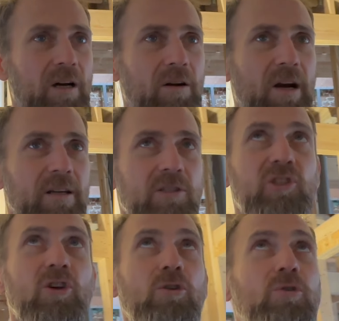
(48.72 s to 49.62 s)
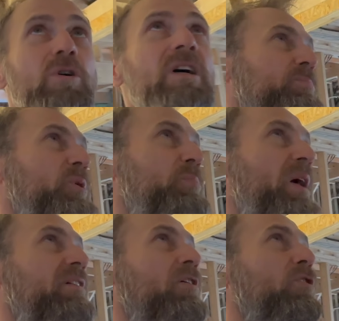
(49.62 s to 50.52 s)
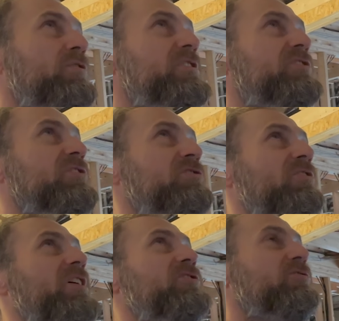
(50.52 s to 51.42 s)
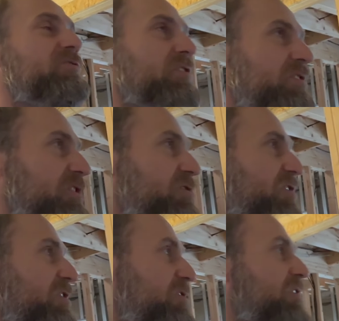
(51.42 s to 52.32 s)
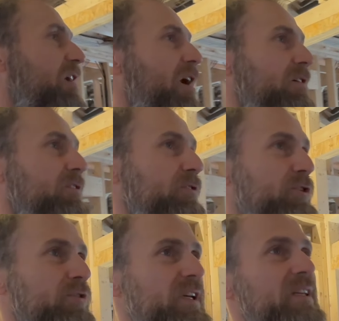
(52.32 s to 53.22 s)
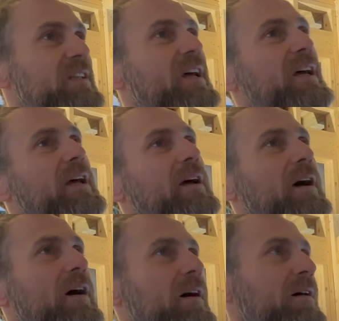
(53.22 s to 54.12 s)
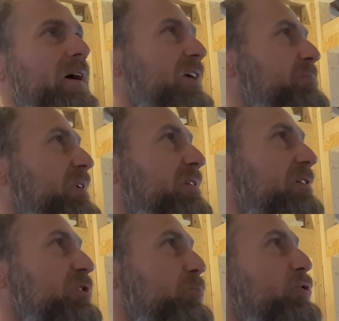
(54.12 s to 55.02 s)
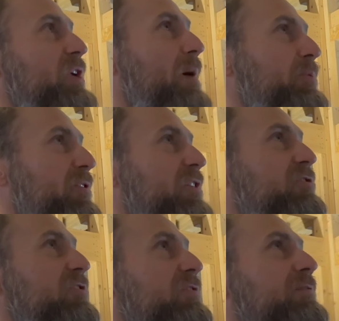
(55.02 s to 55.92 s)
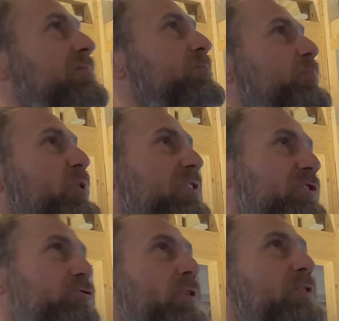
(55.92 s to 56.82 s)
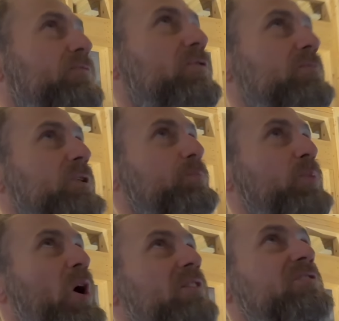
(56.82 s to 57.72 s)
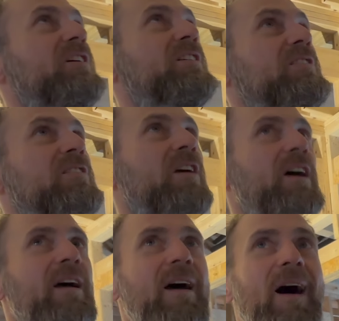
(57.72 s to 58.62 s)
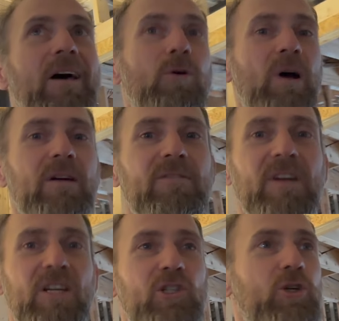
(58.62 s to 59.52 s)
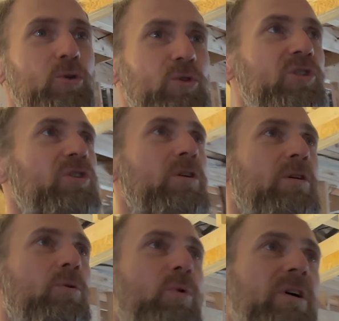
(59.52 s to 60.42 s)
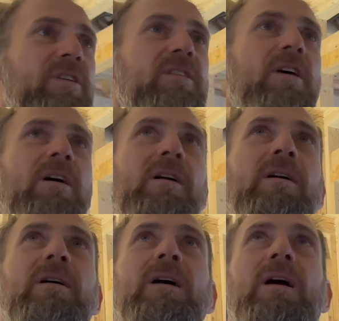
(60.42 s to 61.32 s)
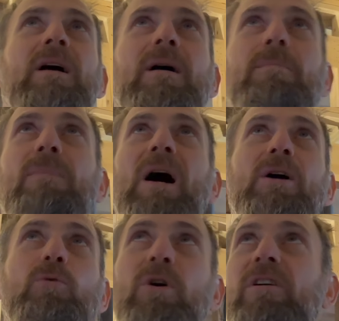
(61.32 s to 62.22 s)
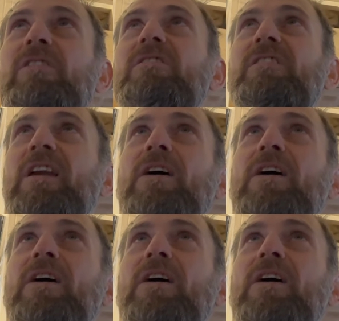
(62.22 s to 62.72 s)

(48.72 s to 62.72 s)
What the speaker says: All right, so preparing all these installations in this third condo unit has been a smooth operation, pretty straightforward process. I don't have issues with my work that I